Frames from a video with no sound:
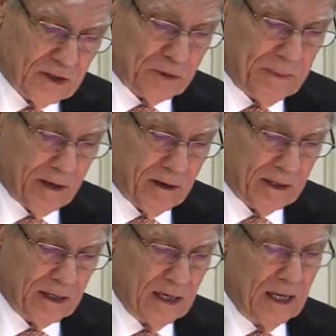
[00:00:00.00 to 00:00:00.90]
the
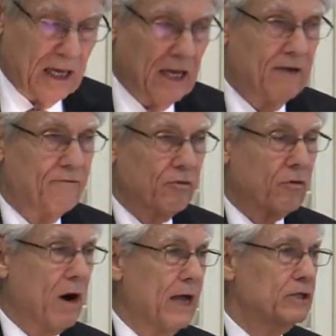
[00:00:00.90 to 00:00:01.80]
Spirit if
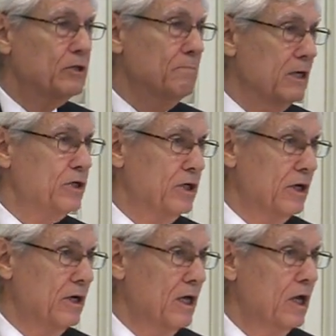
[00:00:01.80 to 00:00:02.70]
Christ's
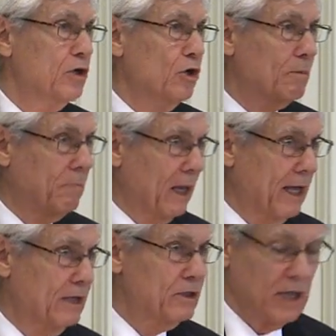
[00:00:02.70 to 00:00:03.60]
mission took
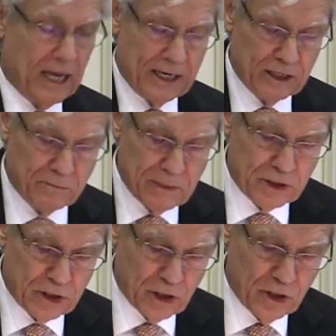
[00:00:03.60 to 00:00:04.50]
place and his
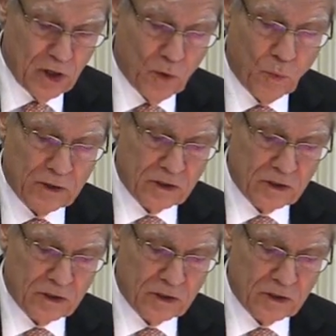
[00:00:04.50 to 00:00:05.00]
mission was